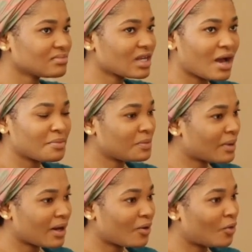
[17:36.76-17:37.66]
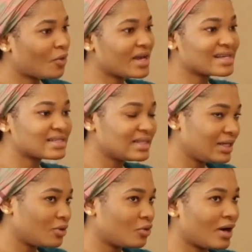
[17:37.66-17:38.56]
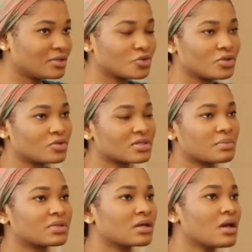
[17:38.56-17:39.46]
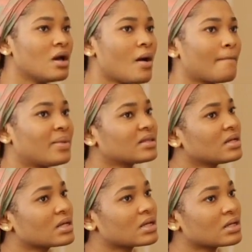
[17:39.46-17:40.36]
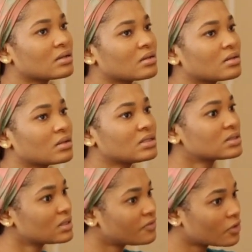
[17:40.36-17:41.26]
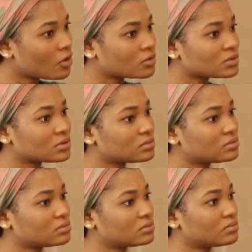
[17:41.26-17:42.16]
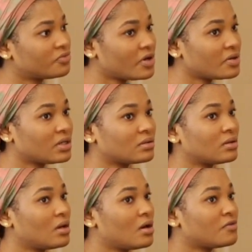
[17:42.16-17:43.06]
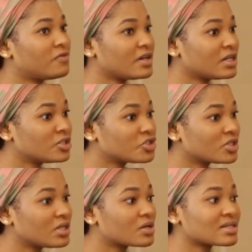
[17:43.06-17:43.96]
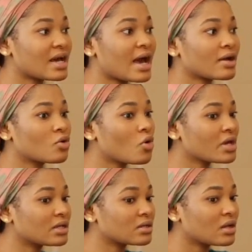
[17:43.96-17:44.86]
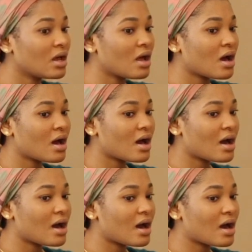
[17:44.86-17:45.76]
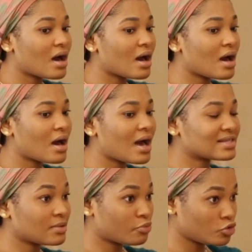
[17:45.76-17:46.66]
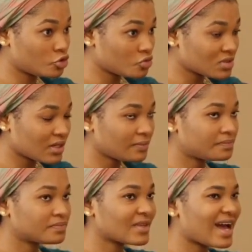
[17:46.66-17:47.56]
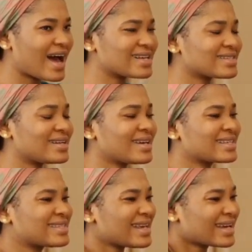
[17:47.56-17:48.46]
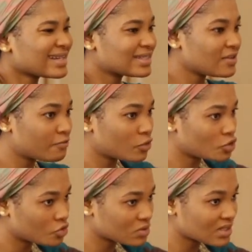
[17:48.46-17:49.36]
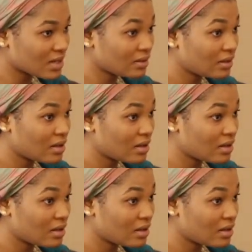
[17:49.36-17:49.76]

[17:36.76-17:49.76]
Habiba or AC or Anthony or something. But then again, it's difficult, very financially, because I go in as a producer, as an executive producer.